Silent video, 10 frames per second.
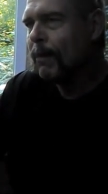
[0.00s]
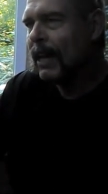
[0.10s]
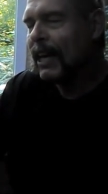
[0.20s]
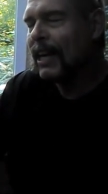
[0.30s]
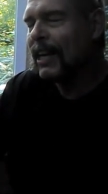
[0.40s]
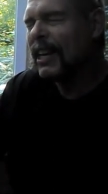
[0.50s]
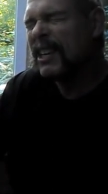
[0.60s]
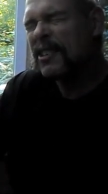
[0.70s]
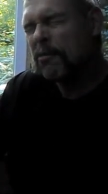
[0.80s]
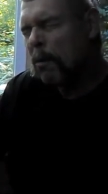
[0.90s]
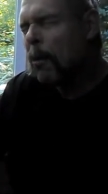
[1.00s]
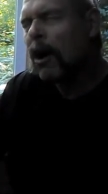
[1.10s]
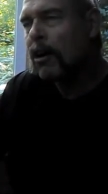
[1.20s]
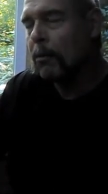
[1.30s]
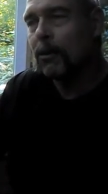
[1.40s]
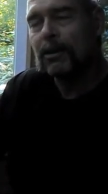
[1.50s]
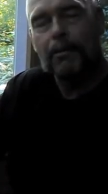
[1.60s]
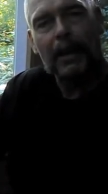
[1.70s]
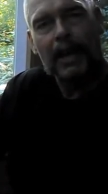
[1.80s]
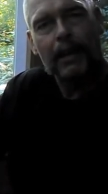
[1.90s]
it is remarkable to
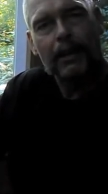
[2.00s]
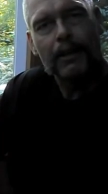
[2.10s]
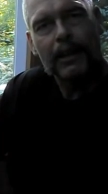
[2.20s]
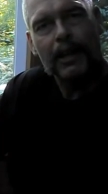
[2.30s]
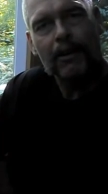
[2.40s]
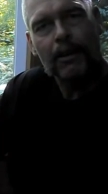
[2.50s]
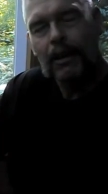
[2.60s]
me, you know?